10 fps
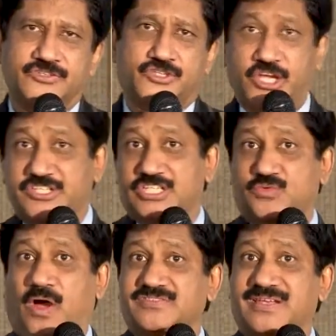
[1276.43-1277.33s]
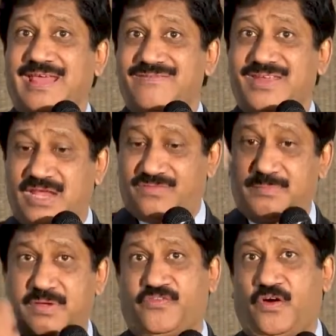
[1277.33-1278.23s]
Jesus was in heaven
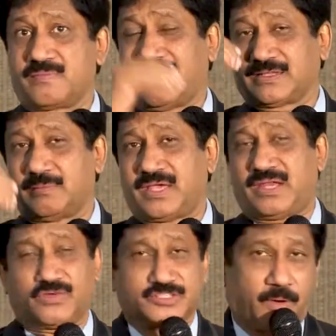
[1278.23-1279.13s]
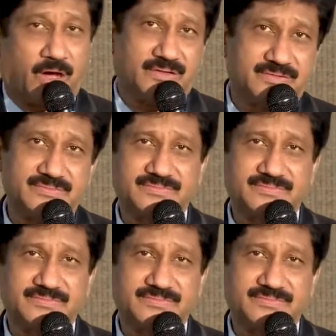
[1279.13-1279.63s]
even before Mother Mary was born.